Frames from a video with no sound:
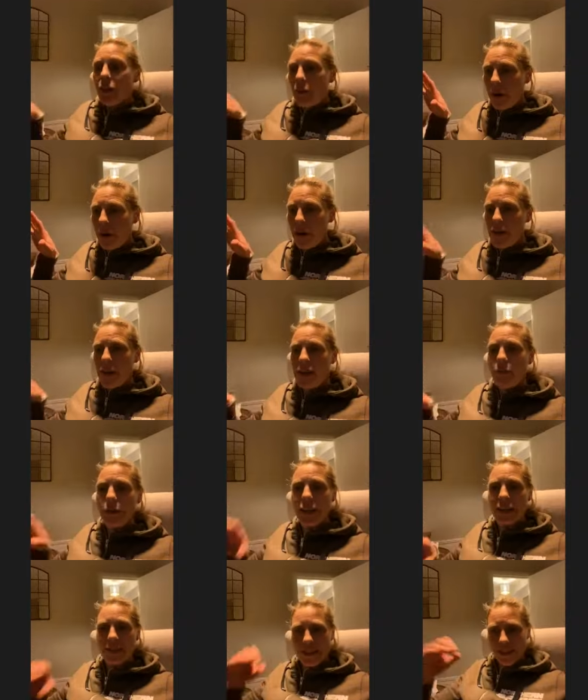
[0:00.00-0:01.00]
but I think we
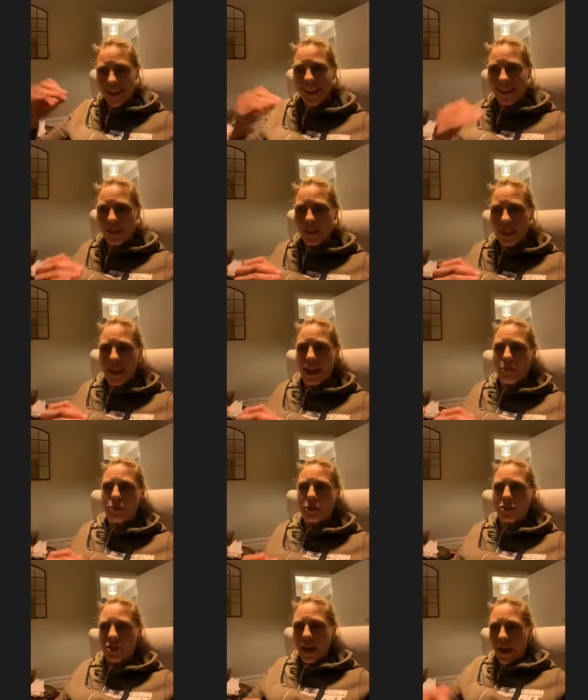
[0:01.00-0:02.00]
get stuck to
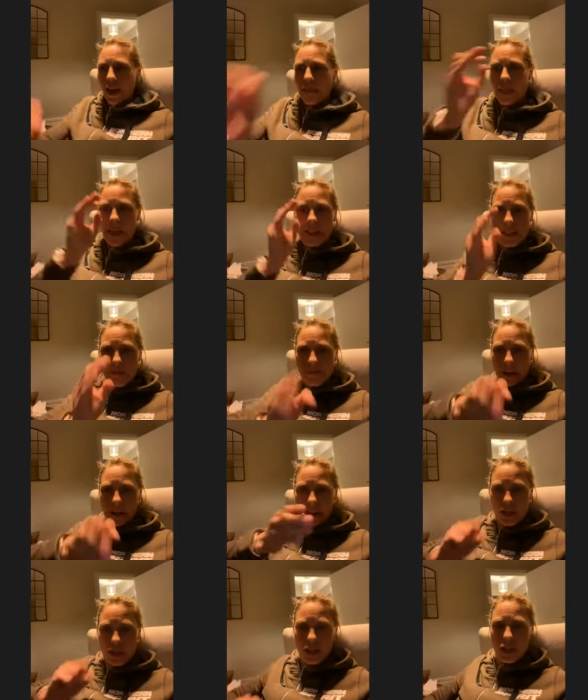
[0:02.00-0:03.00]
labels and that
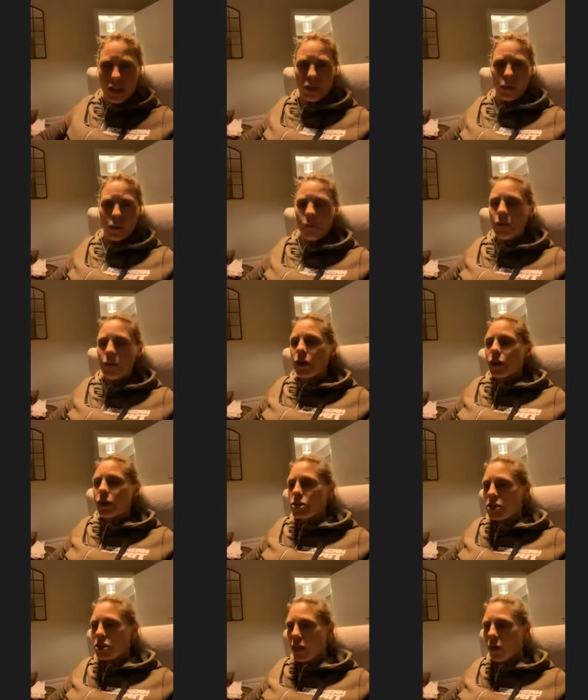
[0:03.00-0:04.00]
defines you.
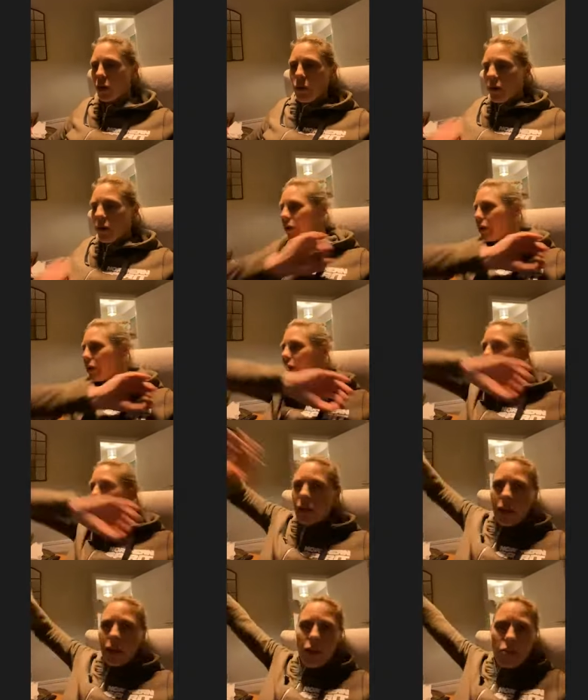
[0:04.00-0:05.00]
So
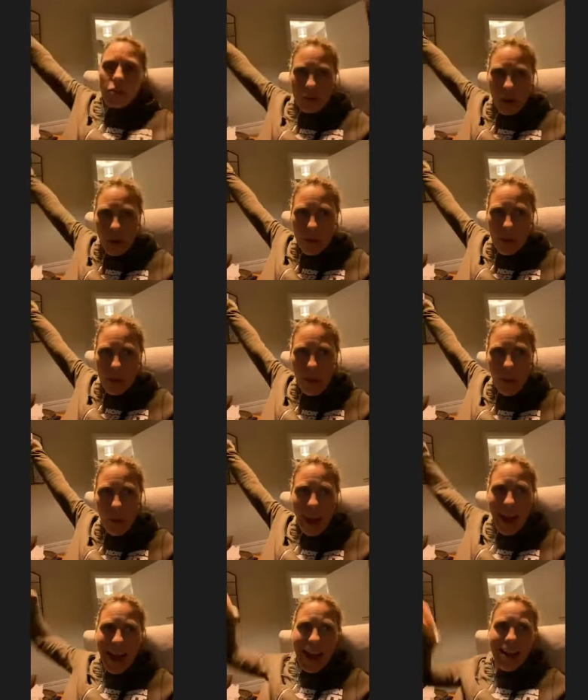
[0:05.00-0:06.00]
throw them
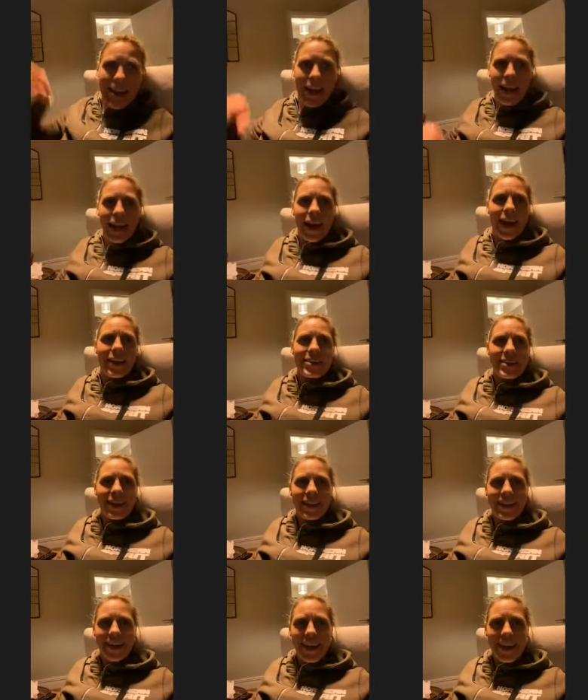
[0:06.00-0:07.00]
away. And
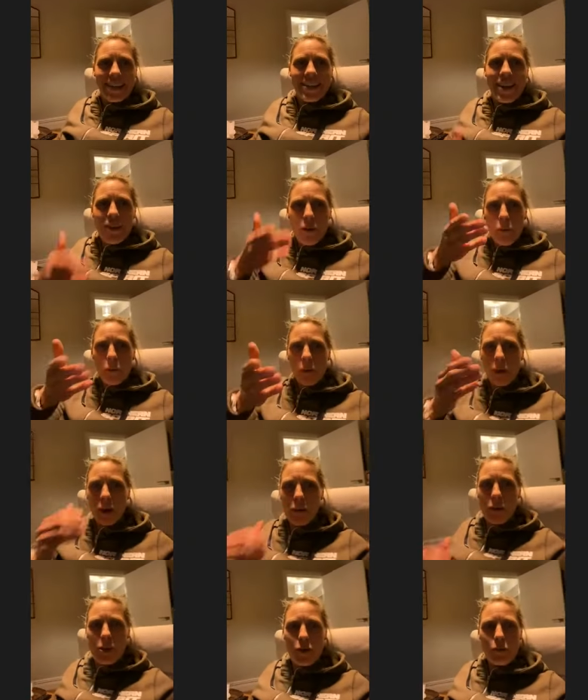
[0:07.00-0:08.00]
again,
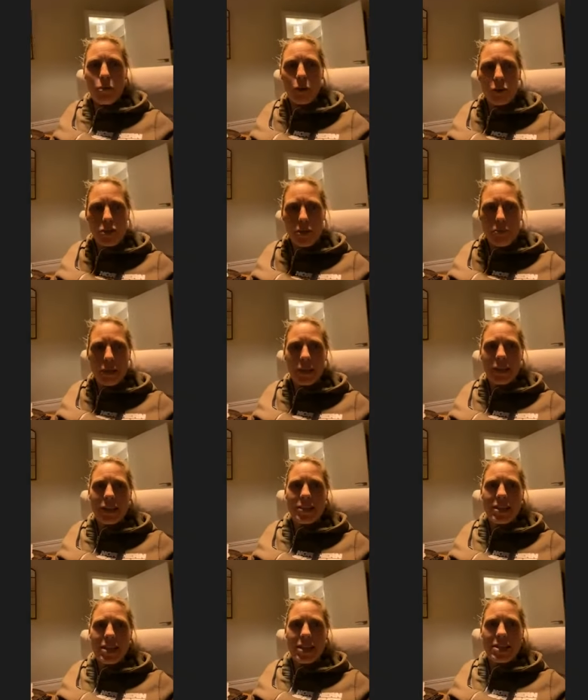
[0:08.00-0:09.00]
work with your
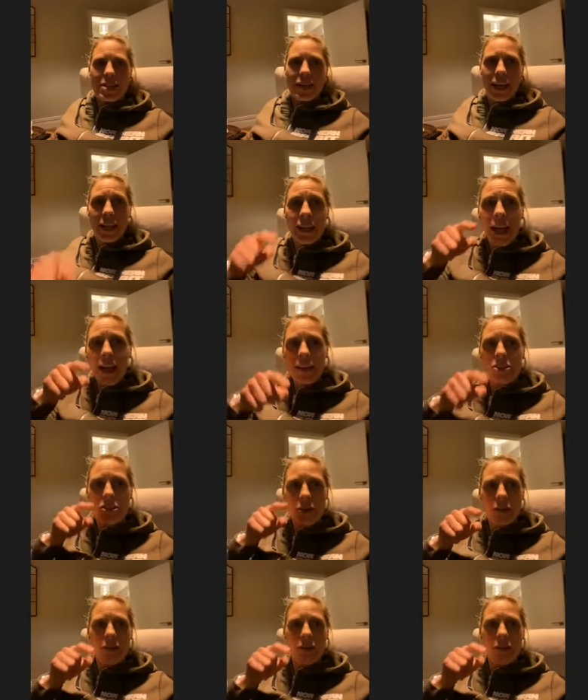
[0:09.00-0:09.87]
possibilities. And as you